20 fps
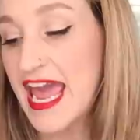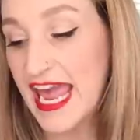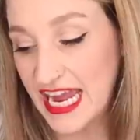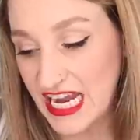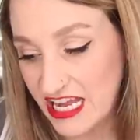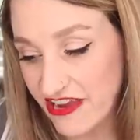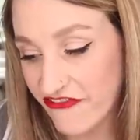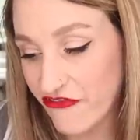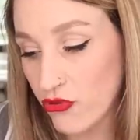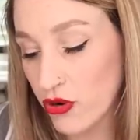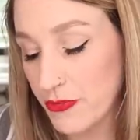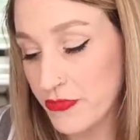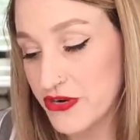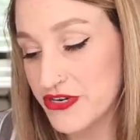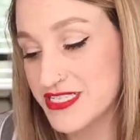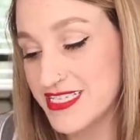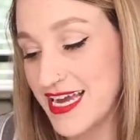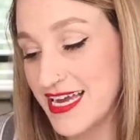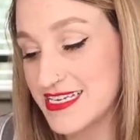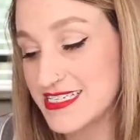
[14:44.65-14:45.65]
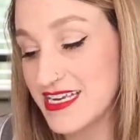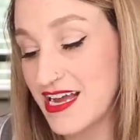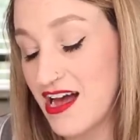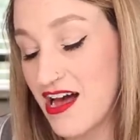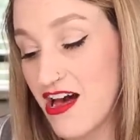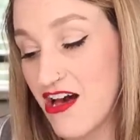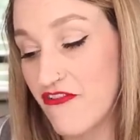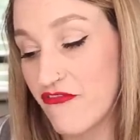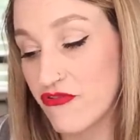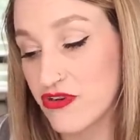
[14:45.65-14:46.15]
84%
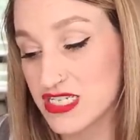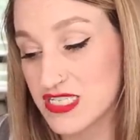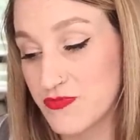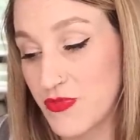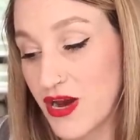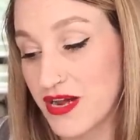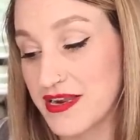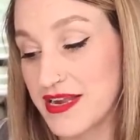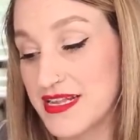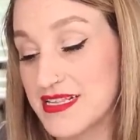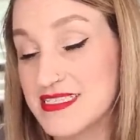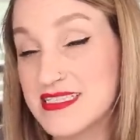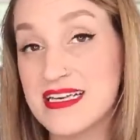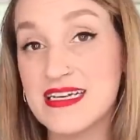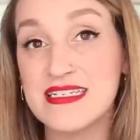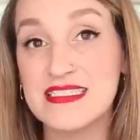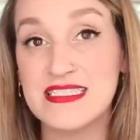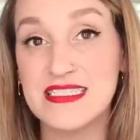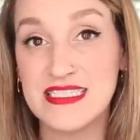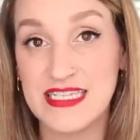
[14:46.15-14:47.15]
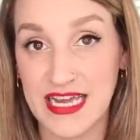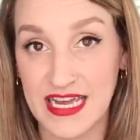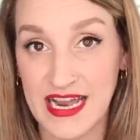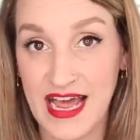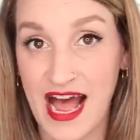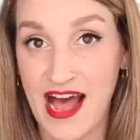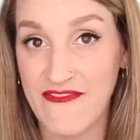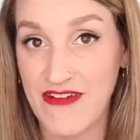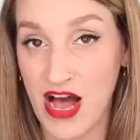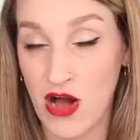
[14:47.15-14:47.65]
of respondents did
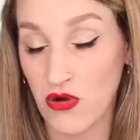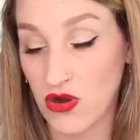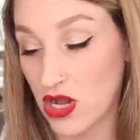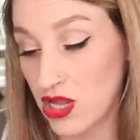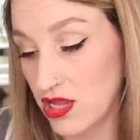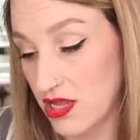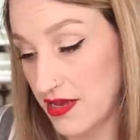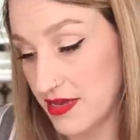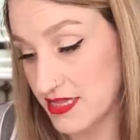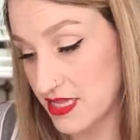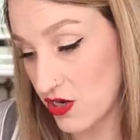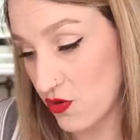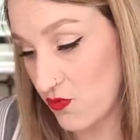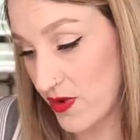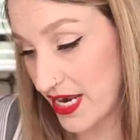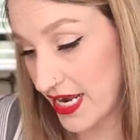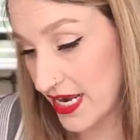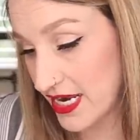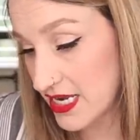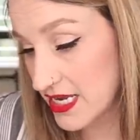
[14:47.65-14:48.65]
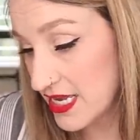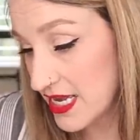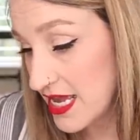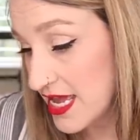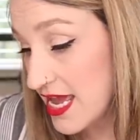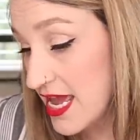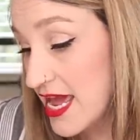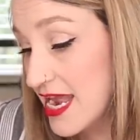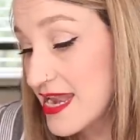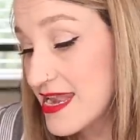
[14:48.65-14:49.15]
have alcohol at their wedding.
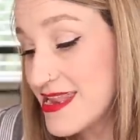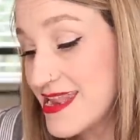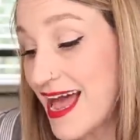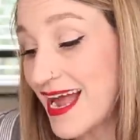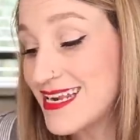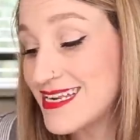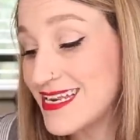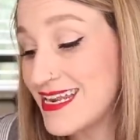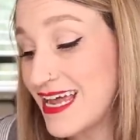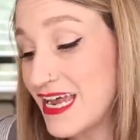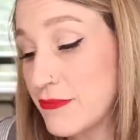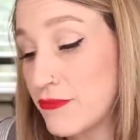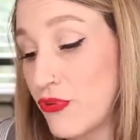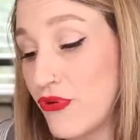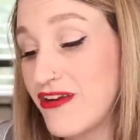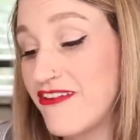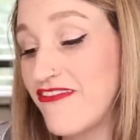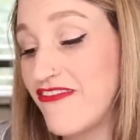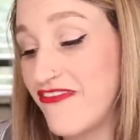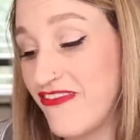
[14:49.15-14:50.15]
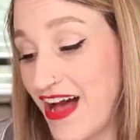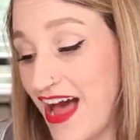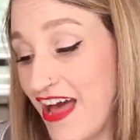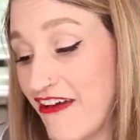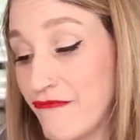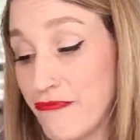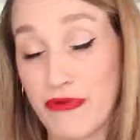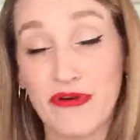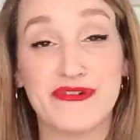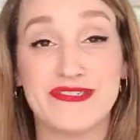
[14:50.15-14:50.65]

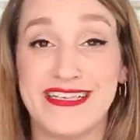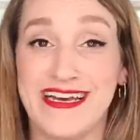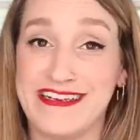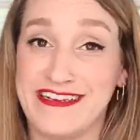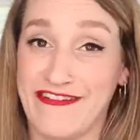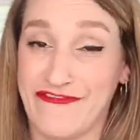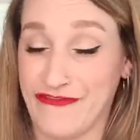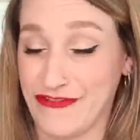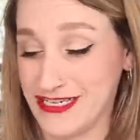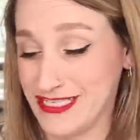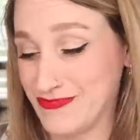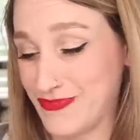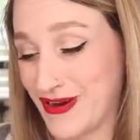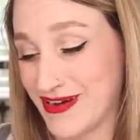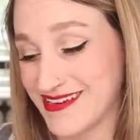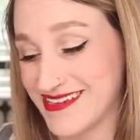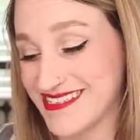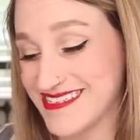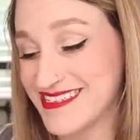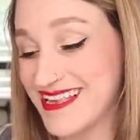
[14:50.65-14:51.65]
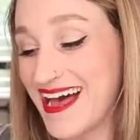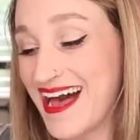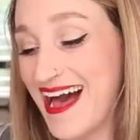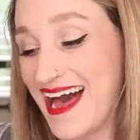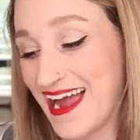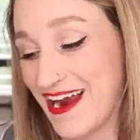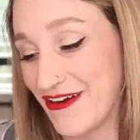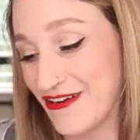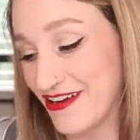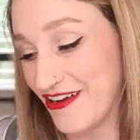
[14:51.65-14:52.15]
99.5% of respondents
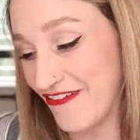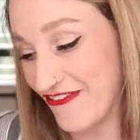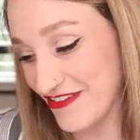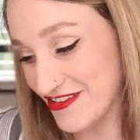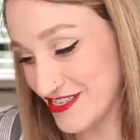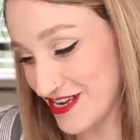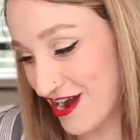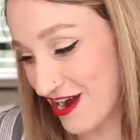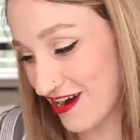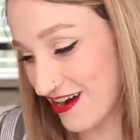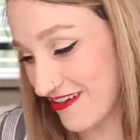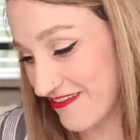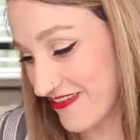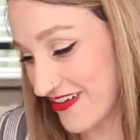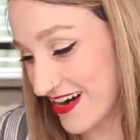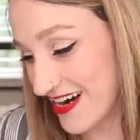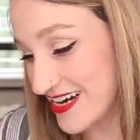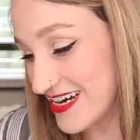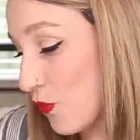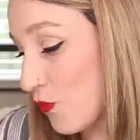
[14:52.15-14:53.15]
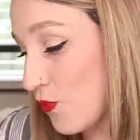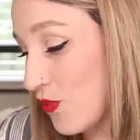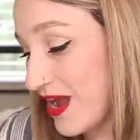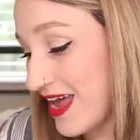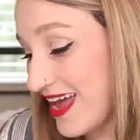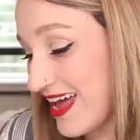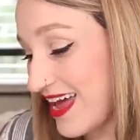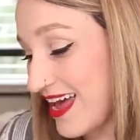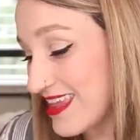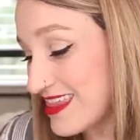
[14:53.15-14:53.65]
hired a photographer,
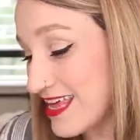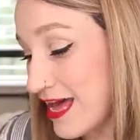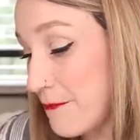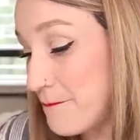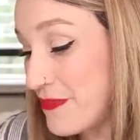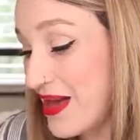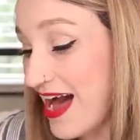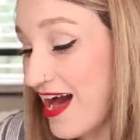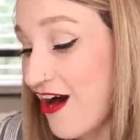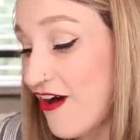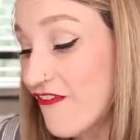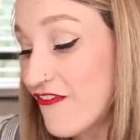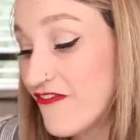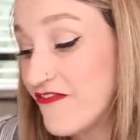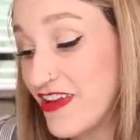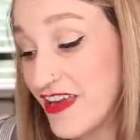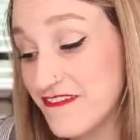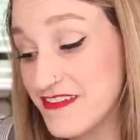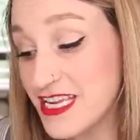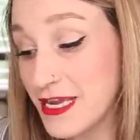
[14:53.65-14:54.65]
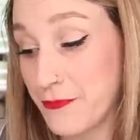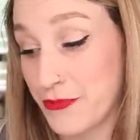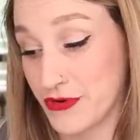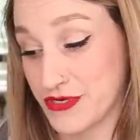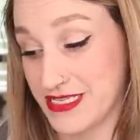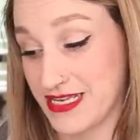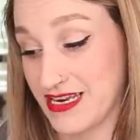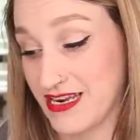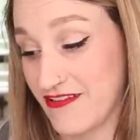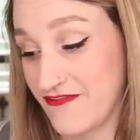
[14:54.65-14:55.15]
with about
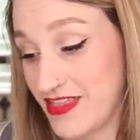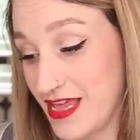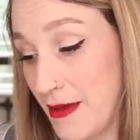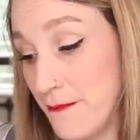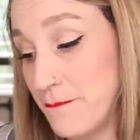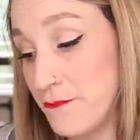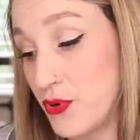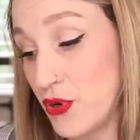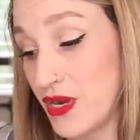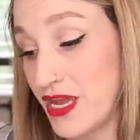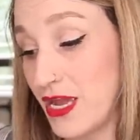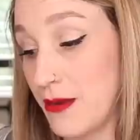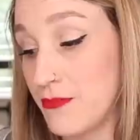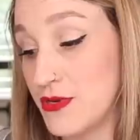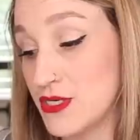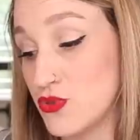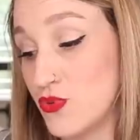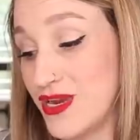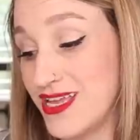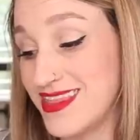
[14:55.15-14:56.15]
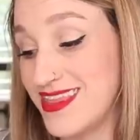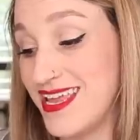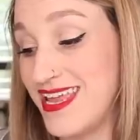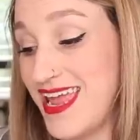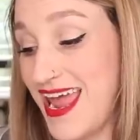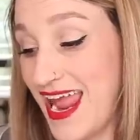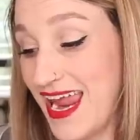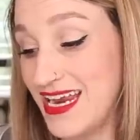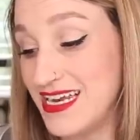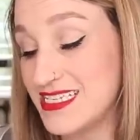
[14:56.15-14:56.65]
50% of them booking between the
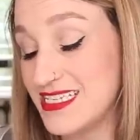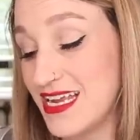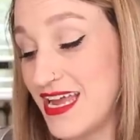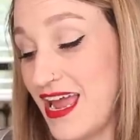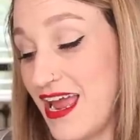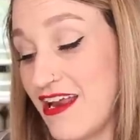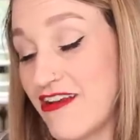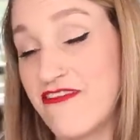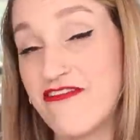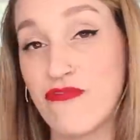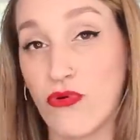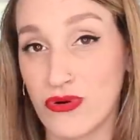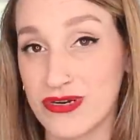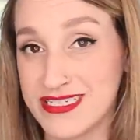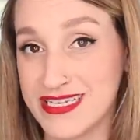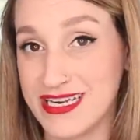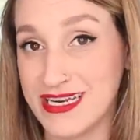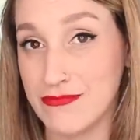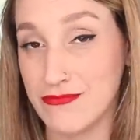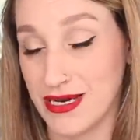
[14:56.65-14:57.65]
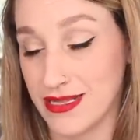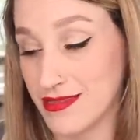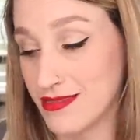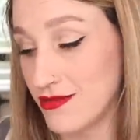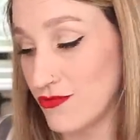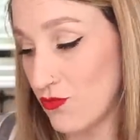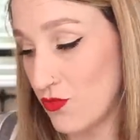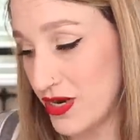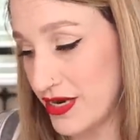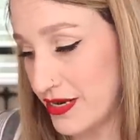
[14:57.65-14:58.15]
8 and 14
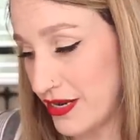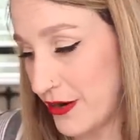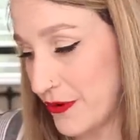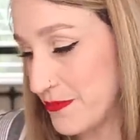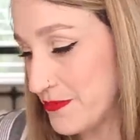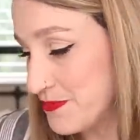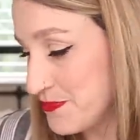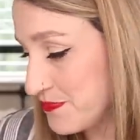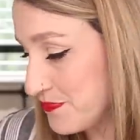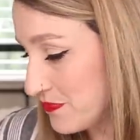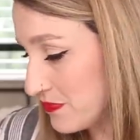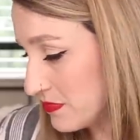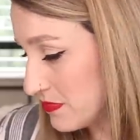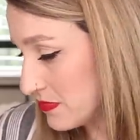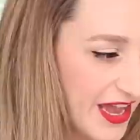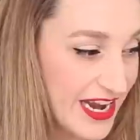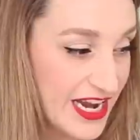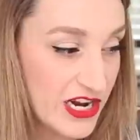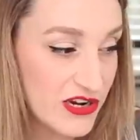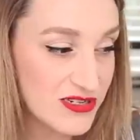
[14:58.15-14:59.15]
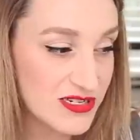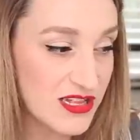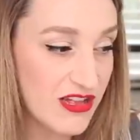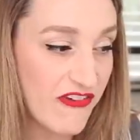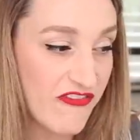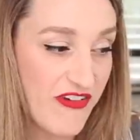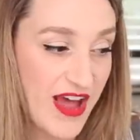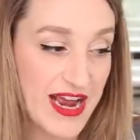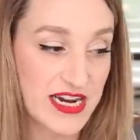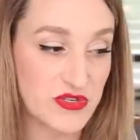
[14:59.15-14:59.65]
month window. And here's a
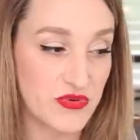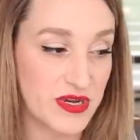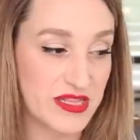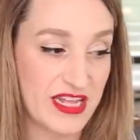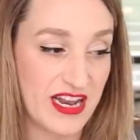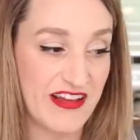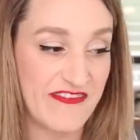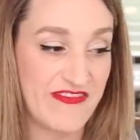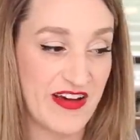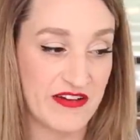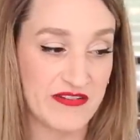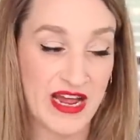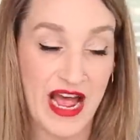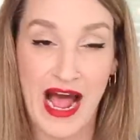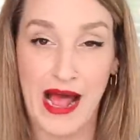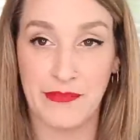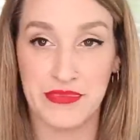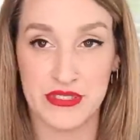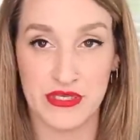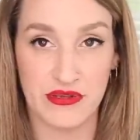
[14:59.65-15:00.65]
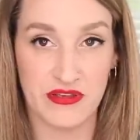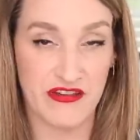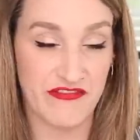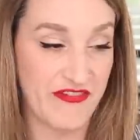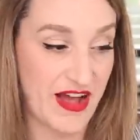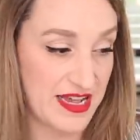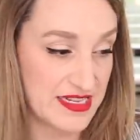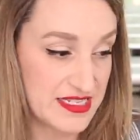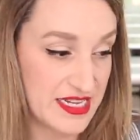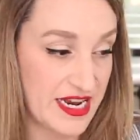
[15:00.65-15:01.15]
little factoid that I found absolutely
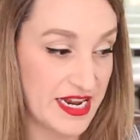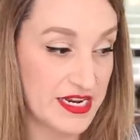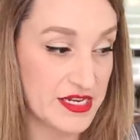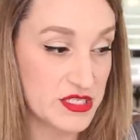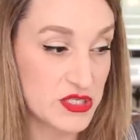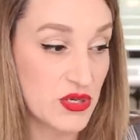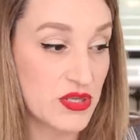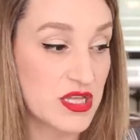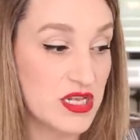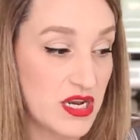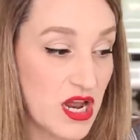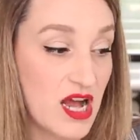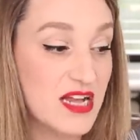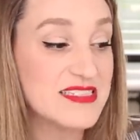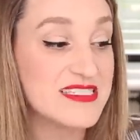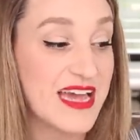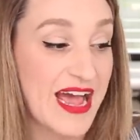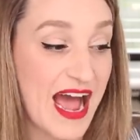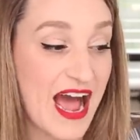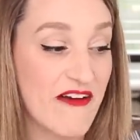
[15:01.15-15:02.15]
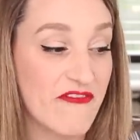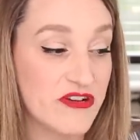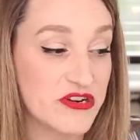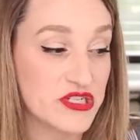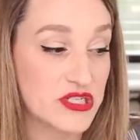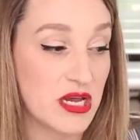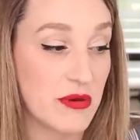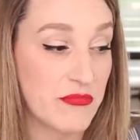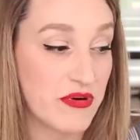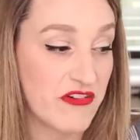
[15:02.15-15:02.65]
fascinating. So, the Knots
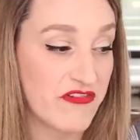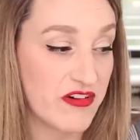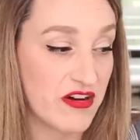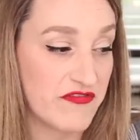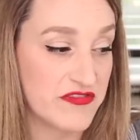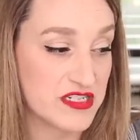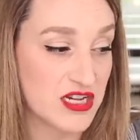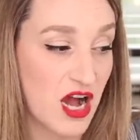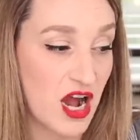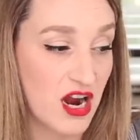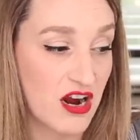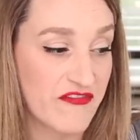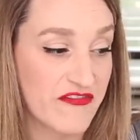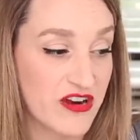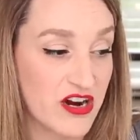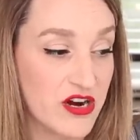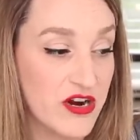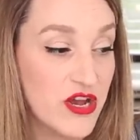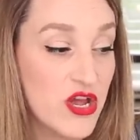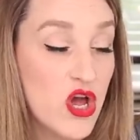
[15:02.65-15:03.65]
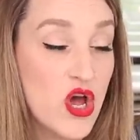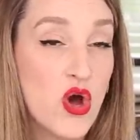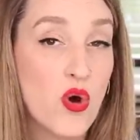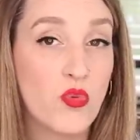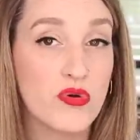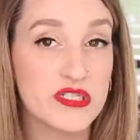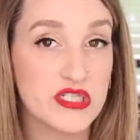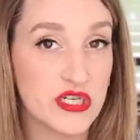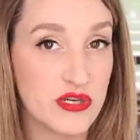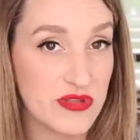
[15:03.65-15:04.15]
average number for a photographer
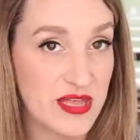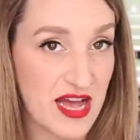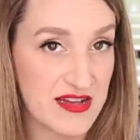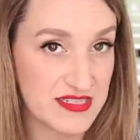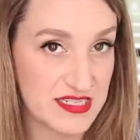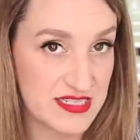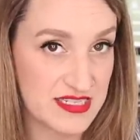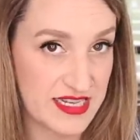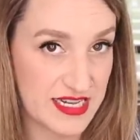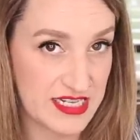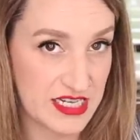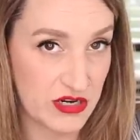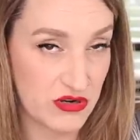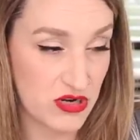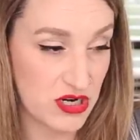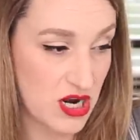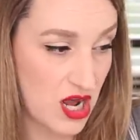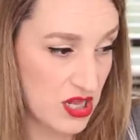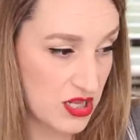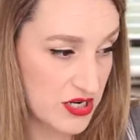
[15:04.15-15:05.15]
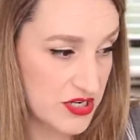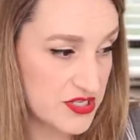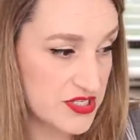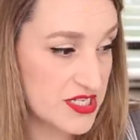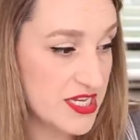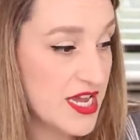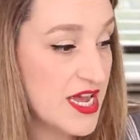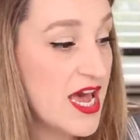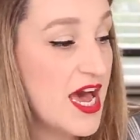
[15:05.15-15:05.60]
was $2,600.